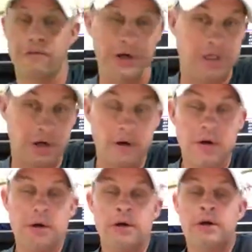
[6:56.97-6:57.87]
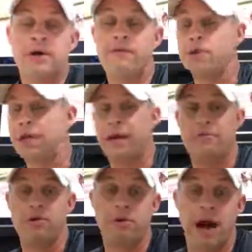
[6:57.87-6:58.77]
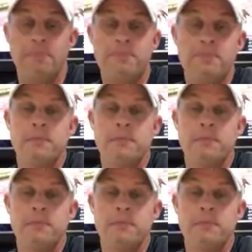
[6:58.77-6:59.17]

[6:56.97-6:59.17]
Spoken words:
Frazier for Jacob DeGrom.